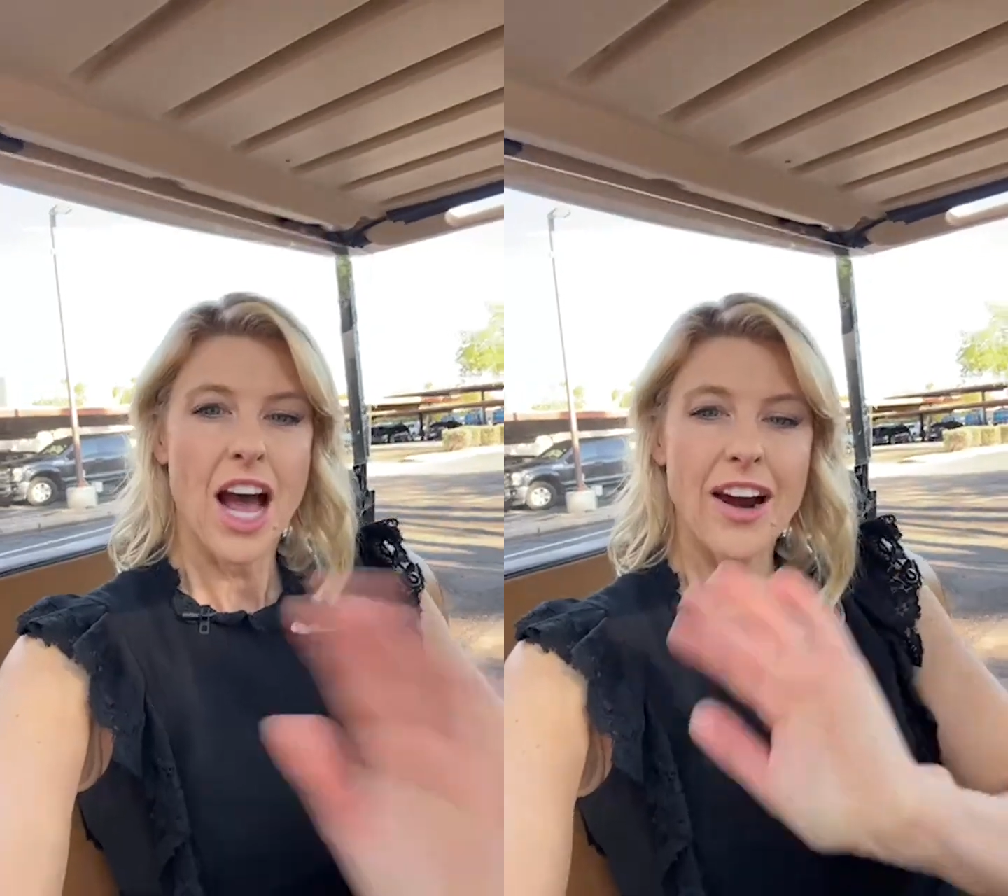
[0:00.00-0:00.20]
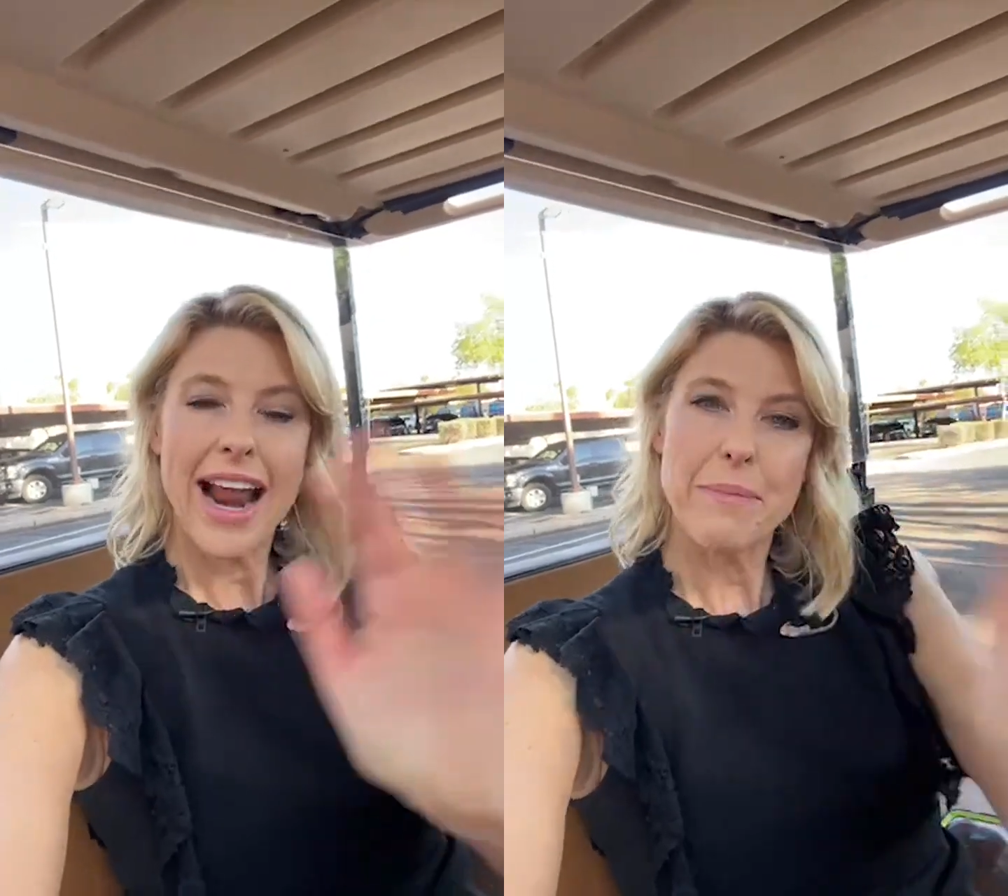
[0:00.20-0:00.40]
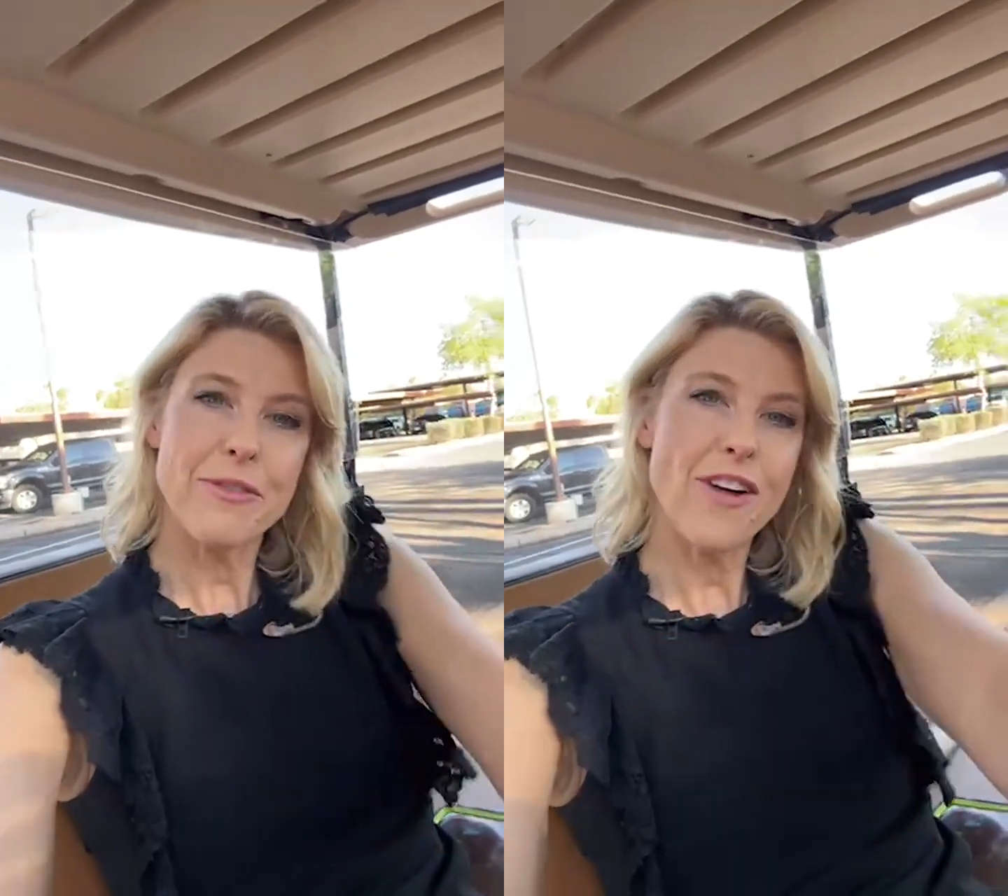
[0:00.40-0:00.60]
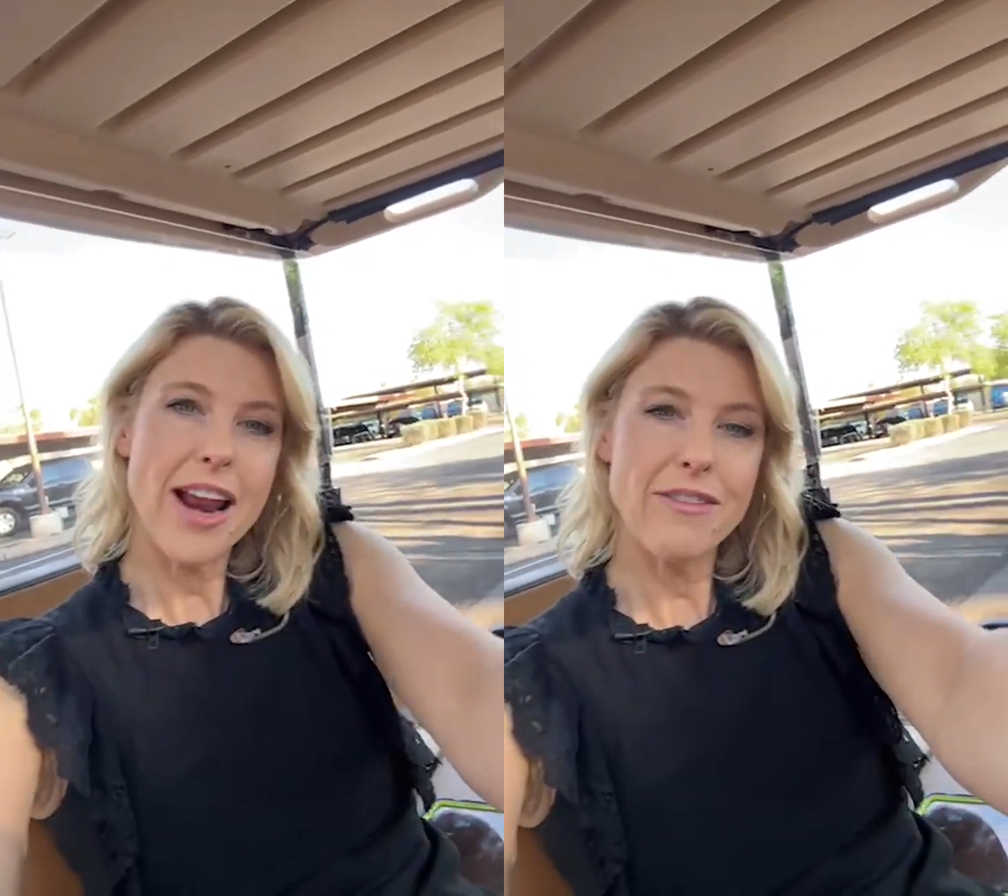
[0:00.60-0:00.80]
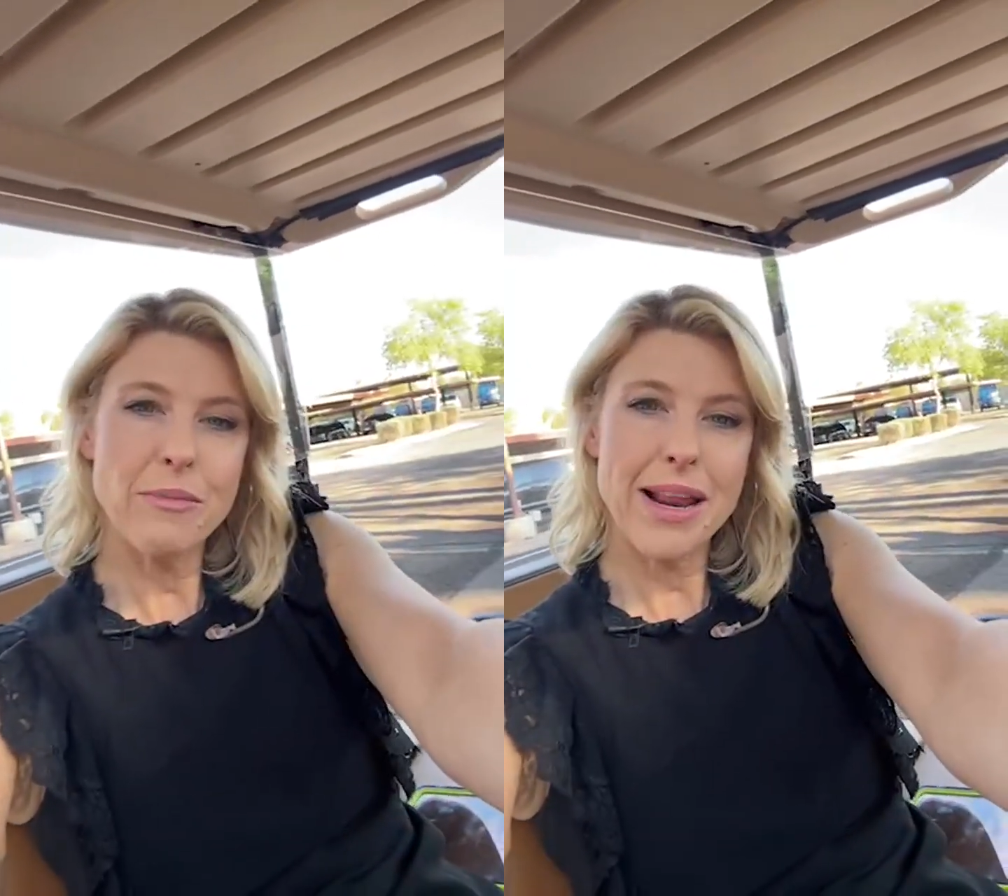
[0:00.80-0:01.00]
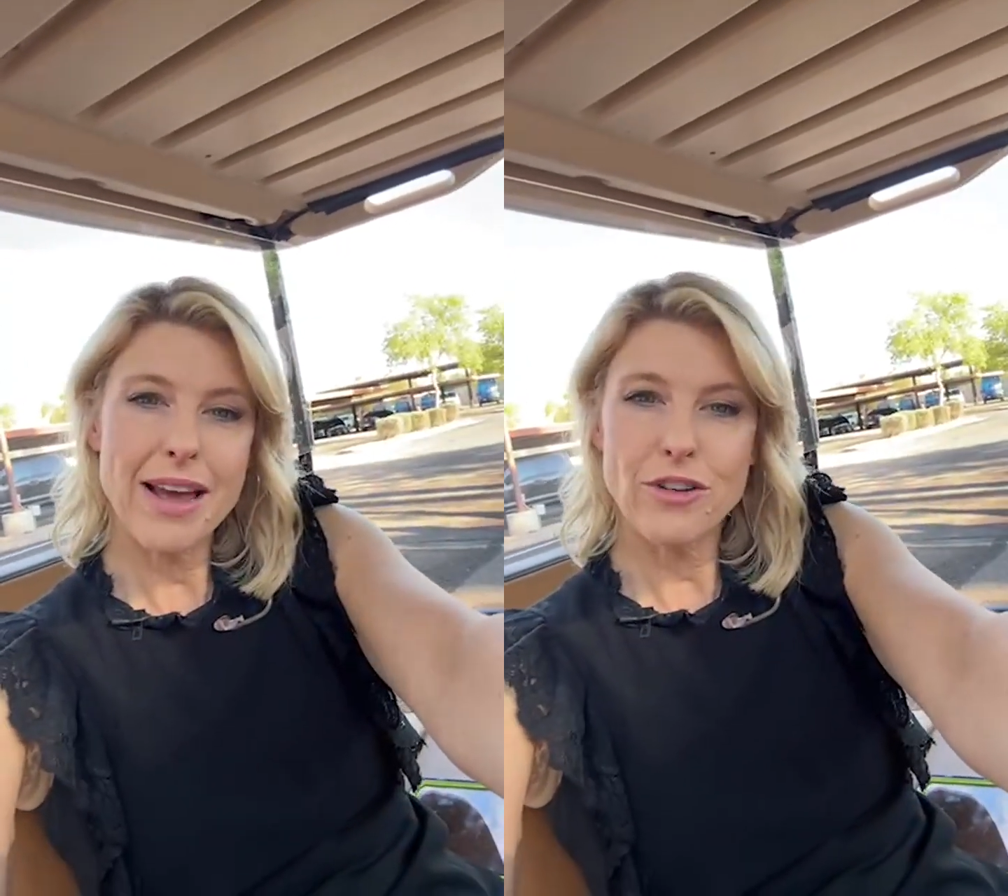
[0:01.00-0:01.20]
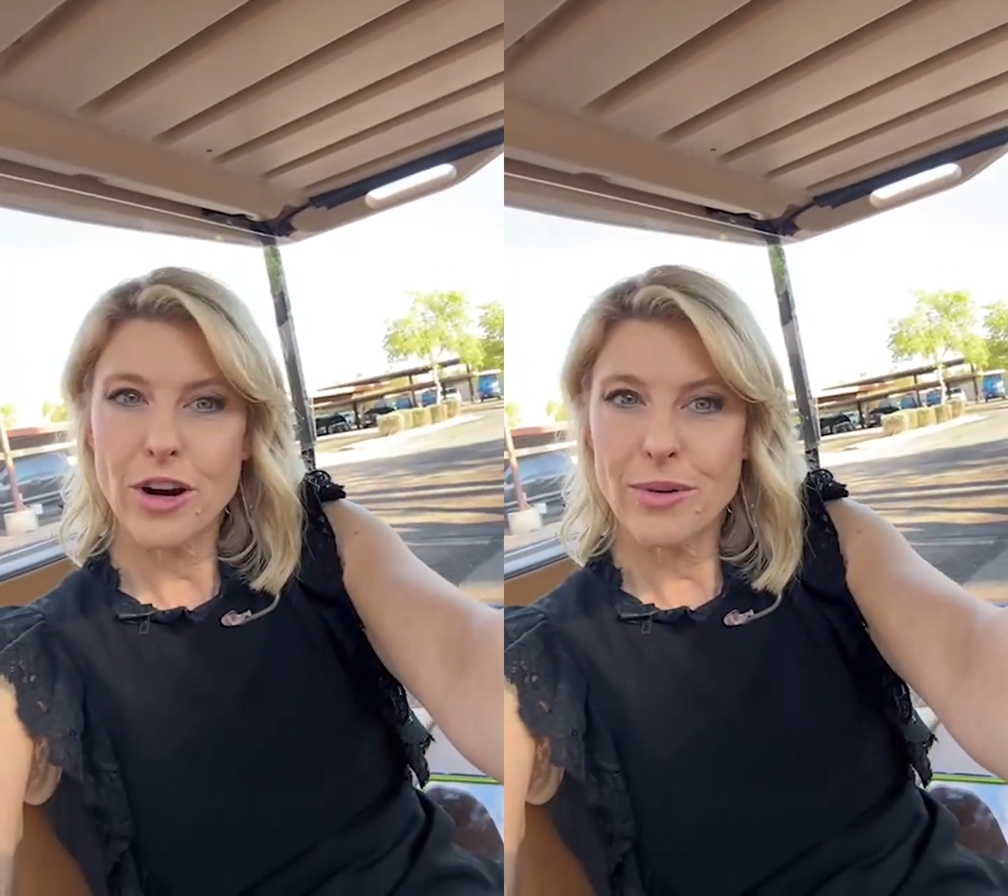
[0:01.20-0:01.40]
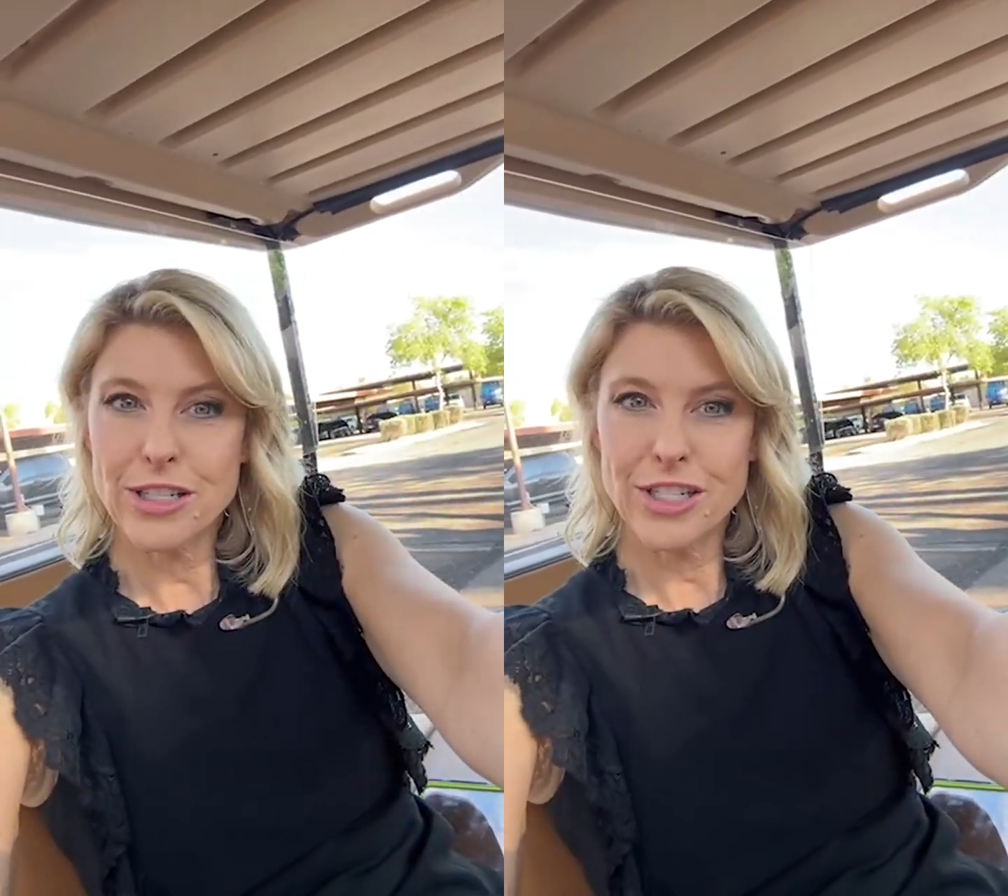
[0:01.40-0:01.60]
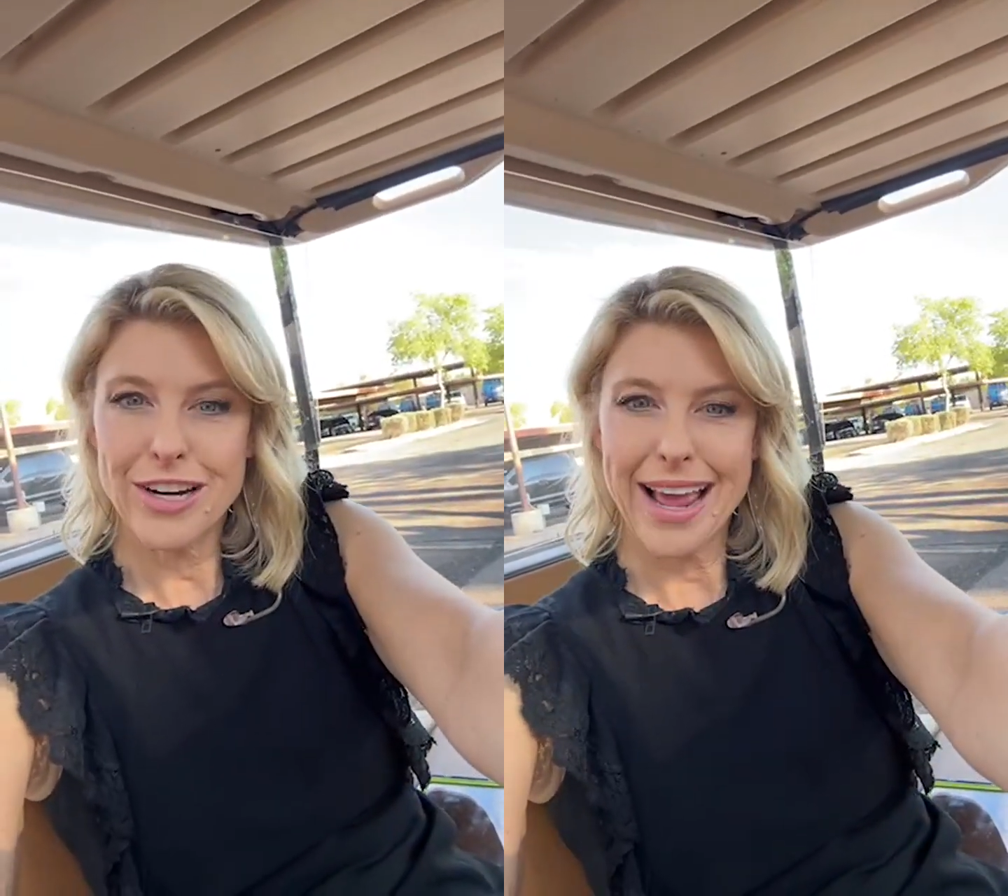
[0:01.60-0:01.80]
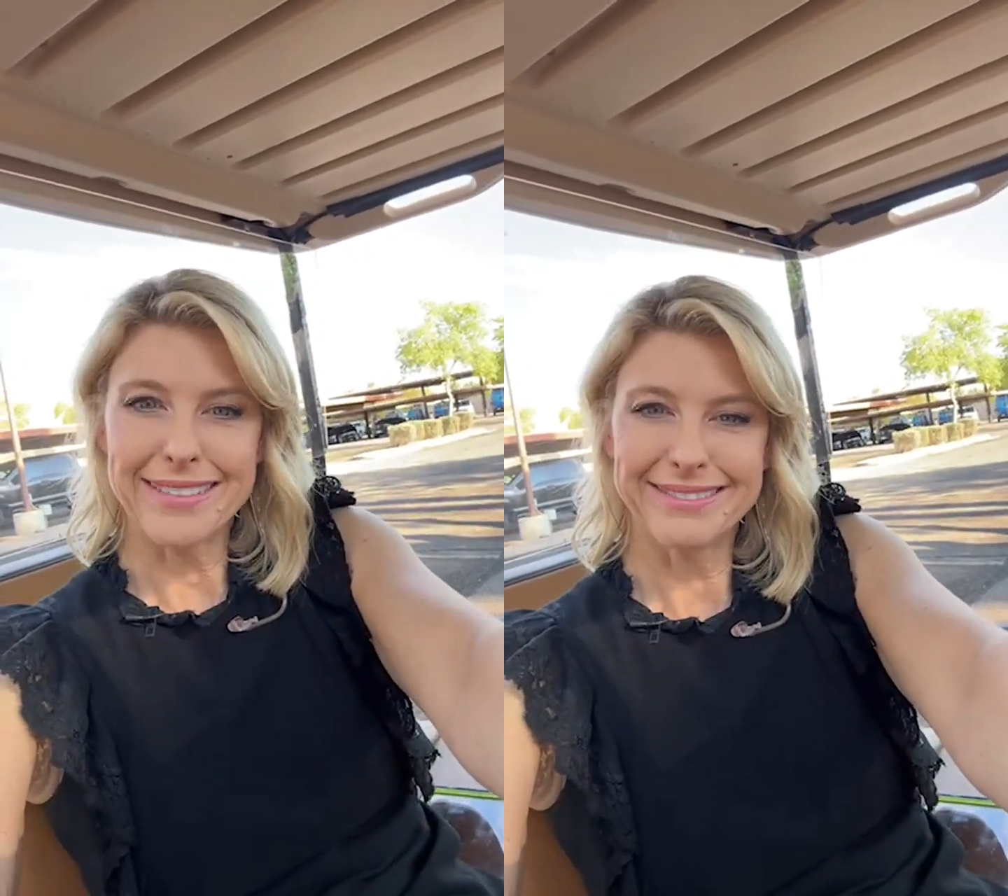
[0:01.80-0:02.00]
All right, happy Friday, everybody. Have a great rest of
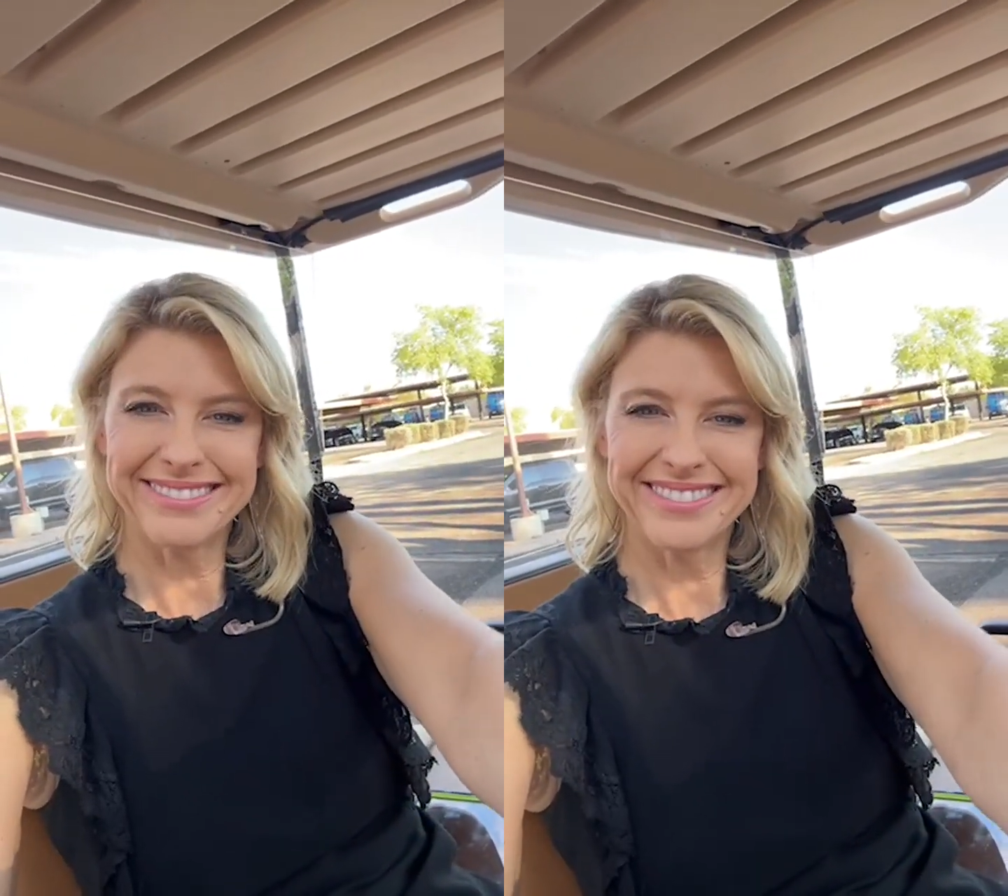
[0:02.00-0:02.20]
your day.